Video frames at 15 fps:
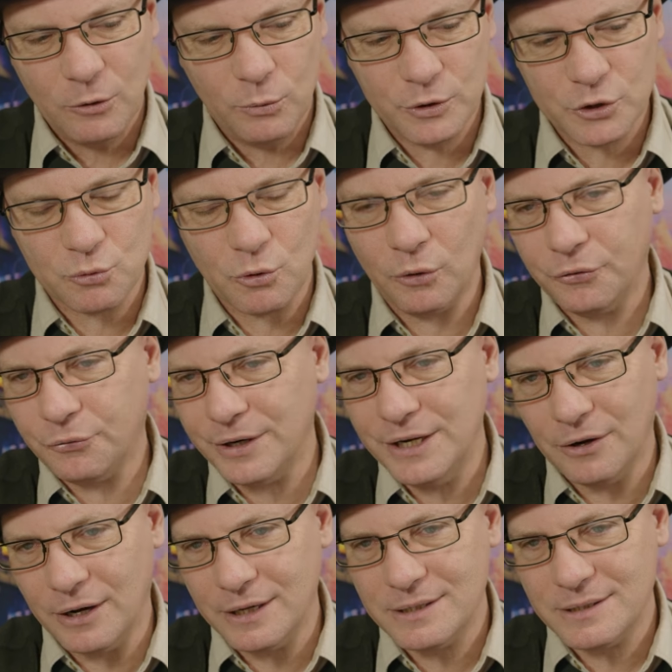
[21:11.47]
we'll just roll three
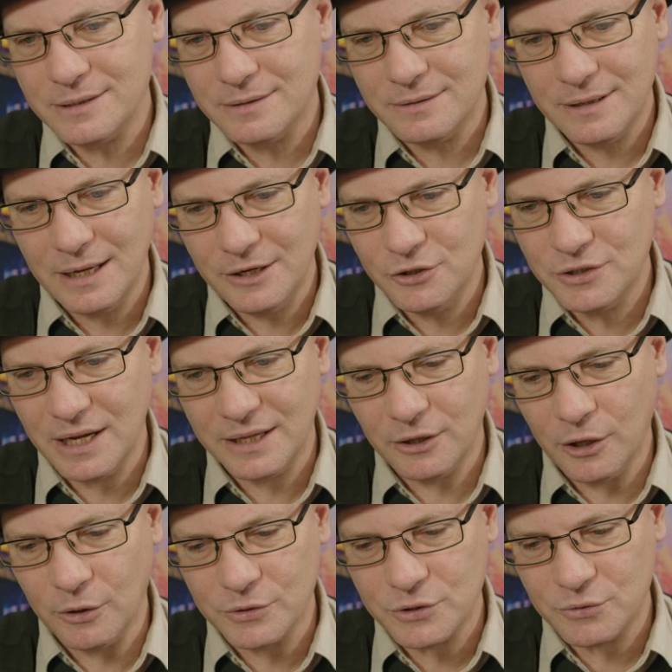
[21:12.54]
dice and you take
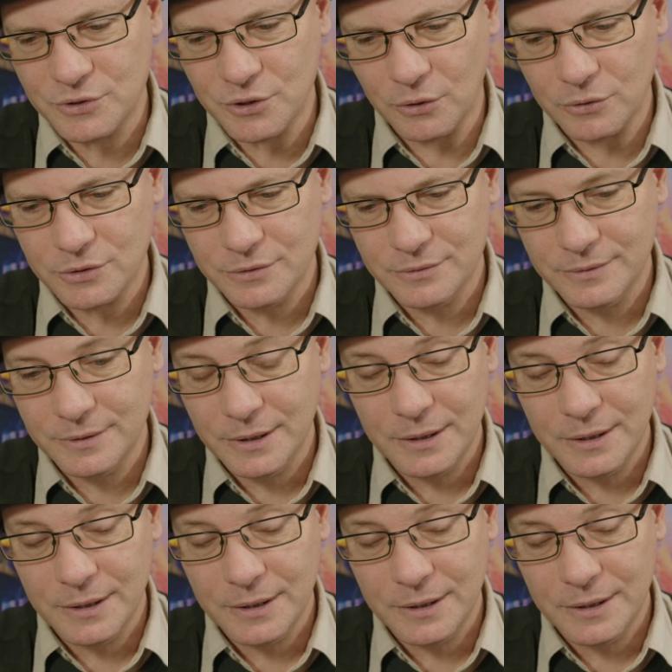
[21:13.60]
the lowest result.